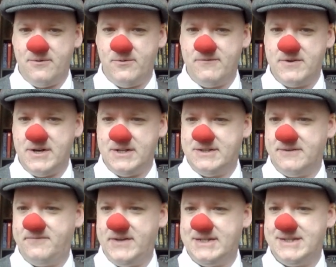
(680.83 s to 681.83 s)
We've got
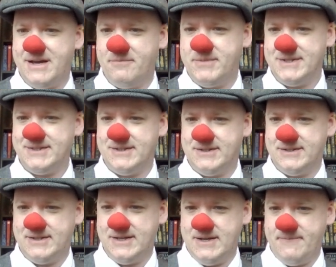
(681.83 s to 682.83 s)
to fix our
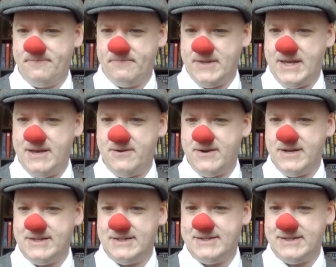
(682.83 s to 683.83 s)
business. Here
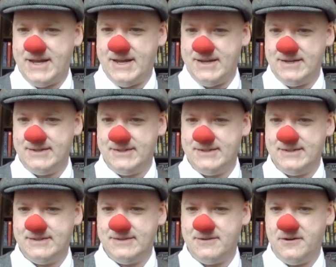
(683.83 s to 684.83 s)
are the
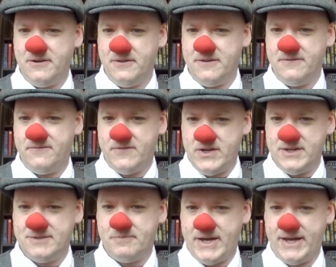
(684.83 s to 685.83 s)
sailings on the
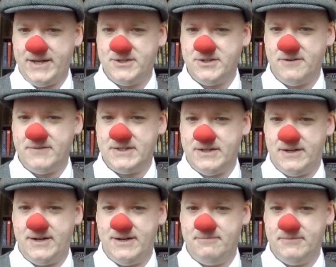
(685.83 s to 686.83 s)
first page of the
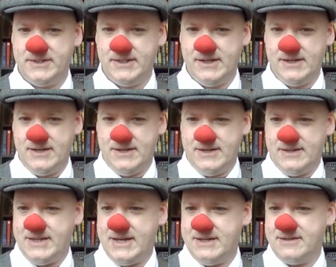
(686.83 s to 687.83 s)
Times.
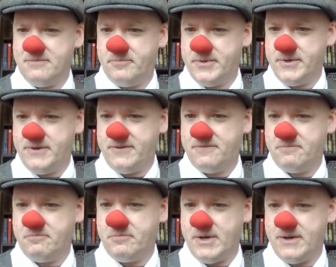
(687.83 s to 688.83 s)
There's a booth
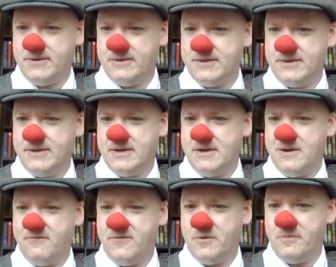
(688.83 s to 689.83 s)
boat
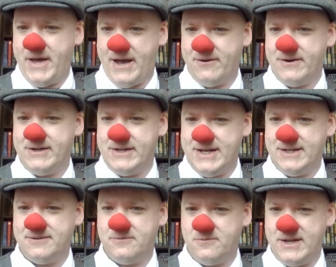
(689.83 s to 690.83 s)
for Para
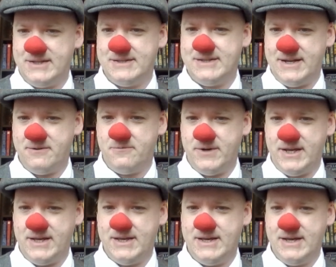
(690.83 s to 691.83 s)
next Wednesday
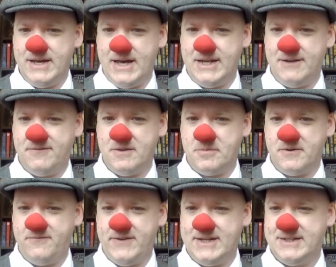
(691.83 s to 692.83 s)
week, and if the
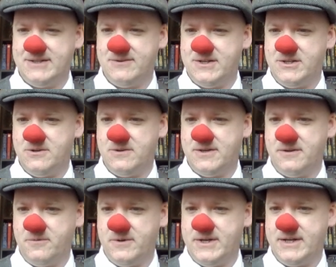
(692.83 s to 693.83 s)
professor and you
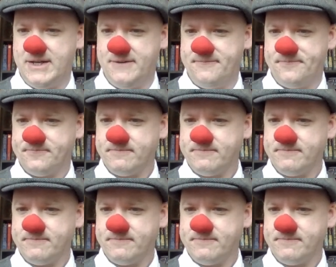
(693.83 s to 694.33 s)
can work it,